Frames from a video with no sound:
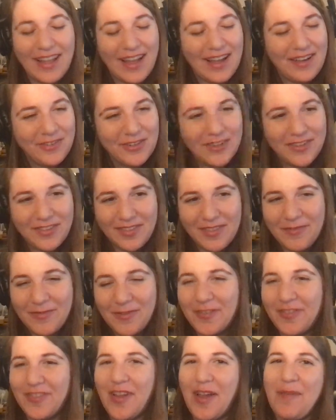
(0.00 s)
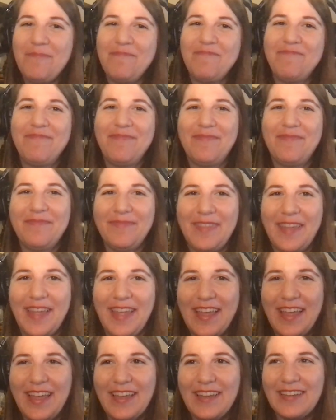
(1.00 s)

was the first time. And